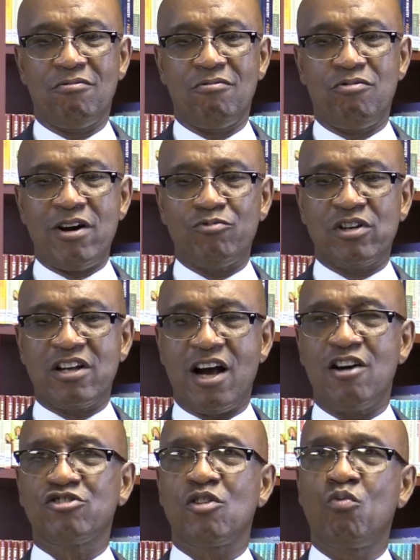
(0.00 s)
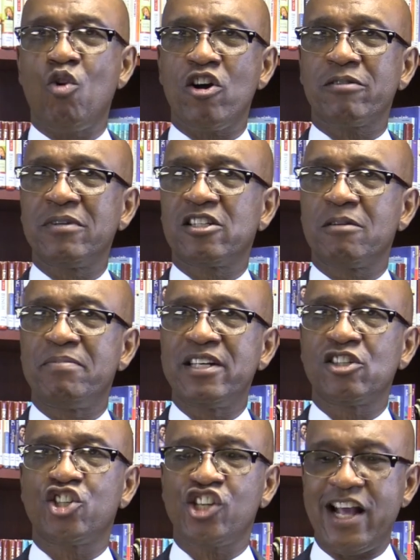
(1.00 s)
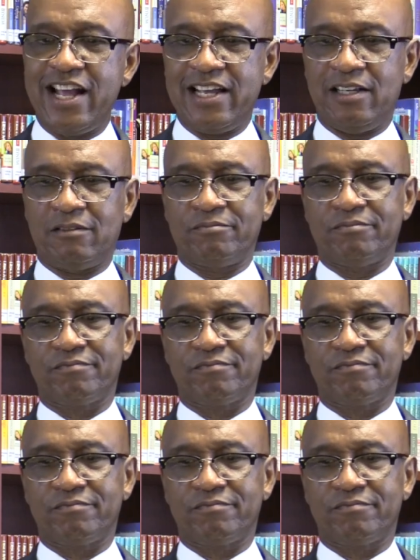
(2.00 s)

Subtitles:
What would cause a workman to be ashamed?